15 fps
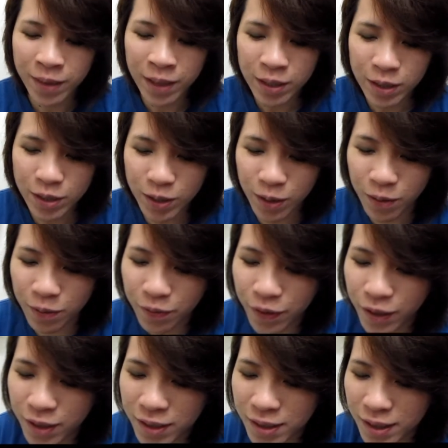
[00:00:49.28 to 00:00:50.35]
So
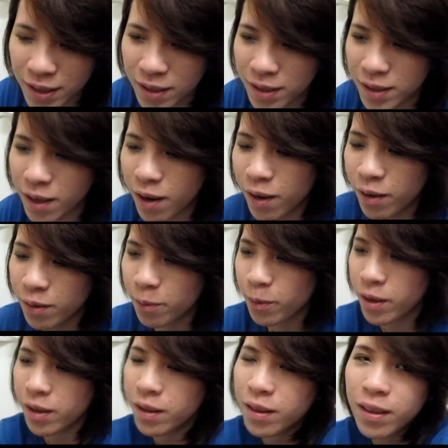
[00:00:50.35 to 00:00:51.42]
first, let's start
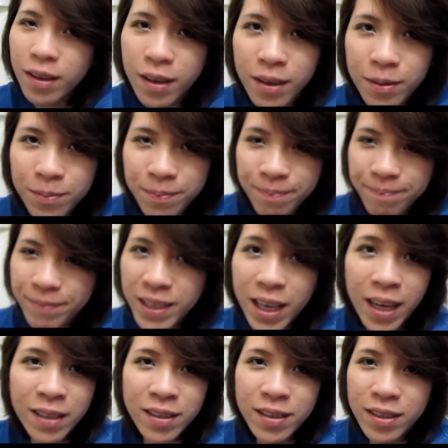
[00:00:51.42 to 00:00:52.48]
with
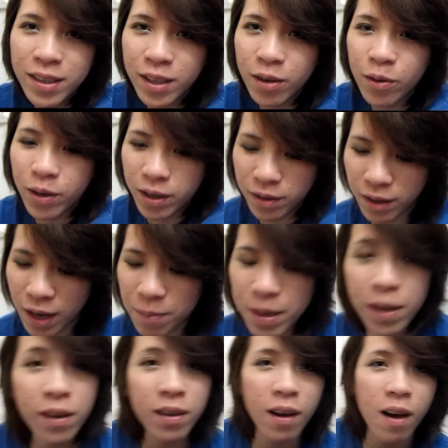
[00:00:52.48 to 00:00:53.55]
castor oil, I
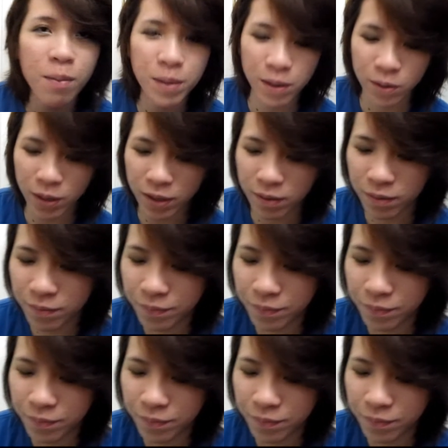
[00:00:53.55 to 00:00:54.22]
mean almond oil.